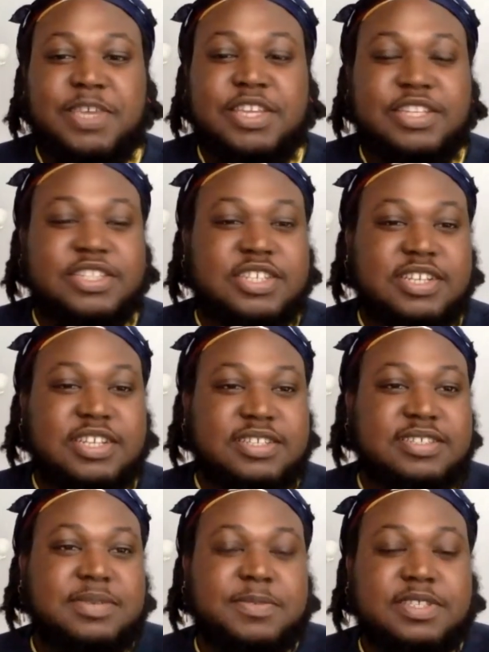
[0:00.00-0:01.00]
we can share
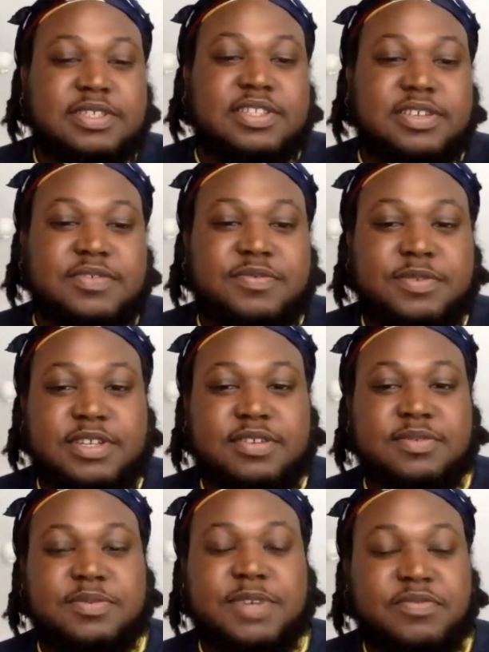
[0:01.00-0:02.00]
some of the stuff with
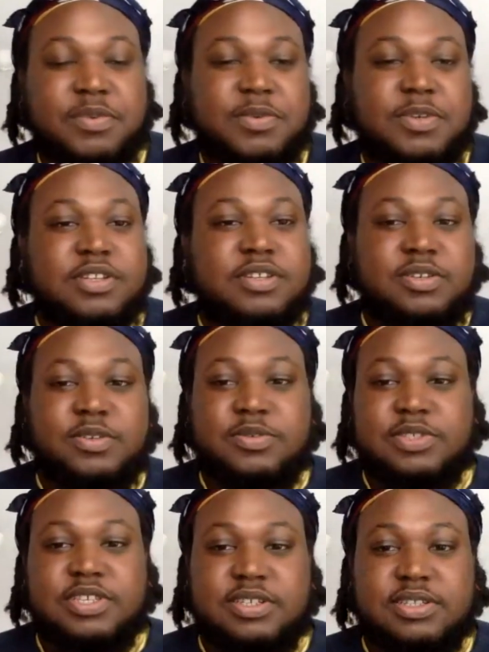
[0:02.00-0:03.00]
everyone
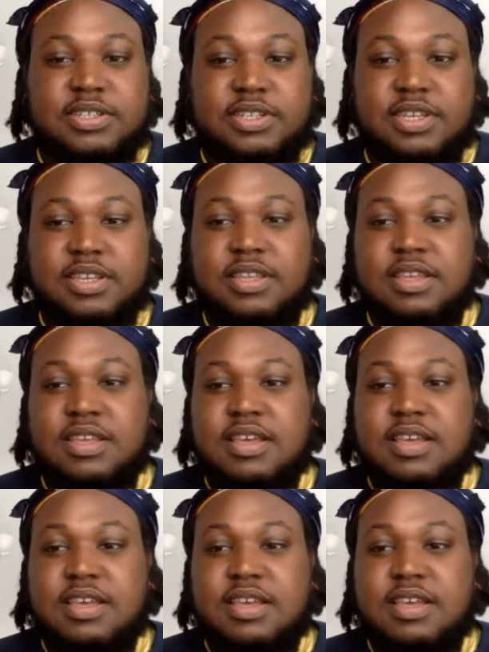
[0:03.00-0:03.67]
who's here today.